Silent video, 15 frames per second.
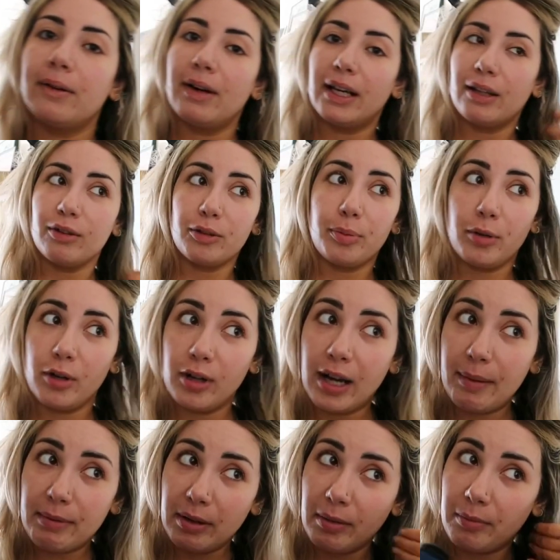regular
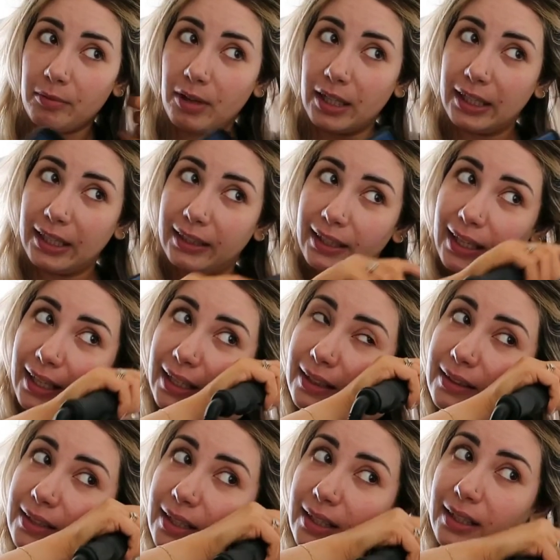programming, I'm running
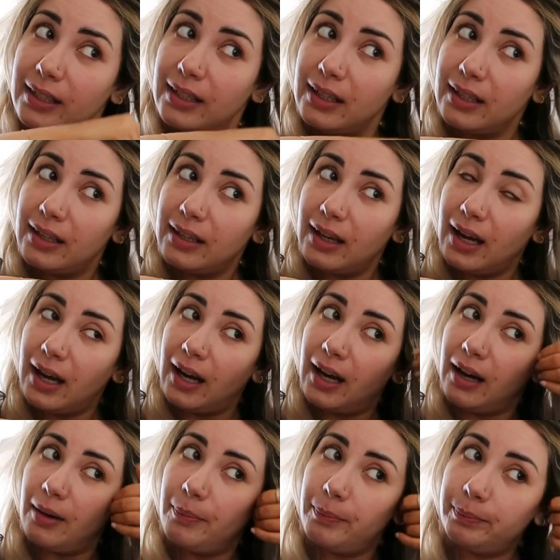late.
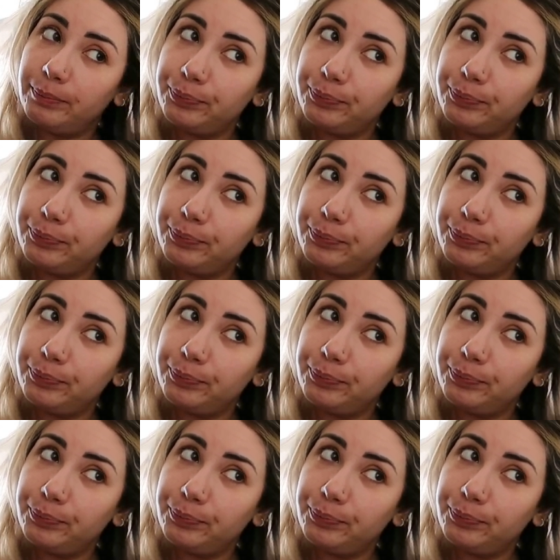Um,